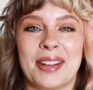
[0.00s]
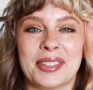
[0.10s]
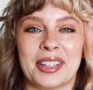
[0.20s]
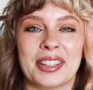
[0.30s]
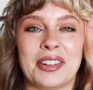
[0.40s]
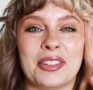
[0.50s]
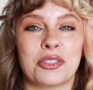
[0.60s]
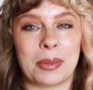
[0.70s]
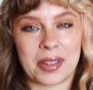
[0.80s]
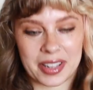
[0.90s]
that was our little
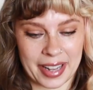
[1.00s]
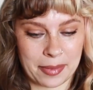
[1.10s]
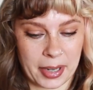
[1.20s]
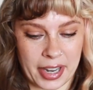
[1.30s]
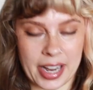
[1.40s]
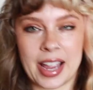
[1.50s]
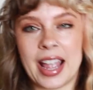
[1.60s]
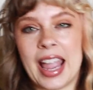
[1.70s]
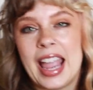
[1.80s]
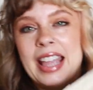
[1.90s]
trip to the library
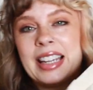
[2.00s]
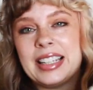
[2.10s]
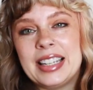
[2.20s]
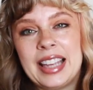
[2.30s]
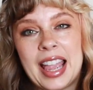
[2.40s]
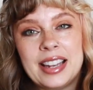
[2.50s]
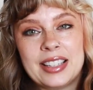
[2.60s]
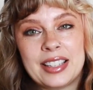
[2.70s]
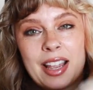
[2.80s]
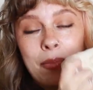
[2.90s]
and I did
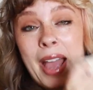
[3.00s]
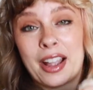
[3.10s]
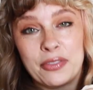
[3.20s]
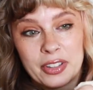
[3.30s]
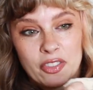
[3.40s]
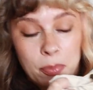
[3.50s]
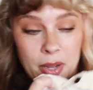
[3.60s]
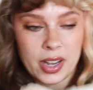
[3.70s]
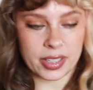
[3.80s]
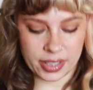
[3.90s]
get a bag full of
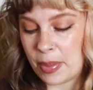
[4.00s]
books books,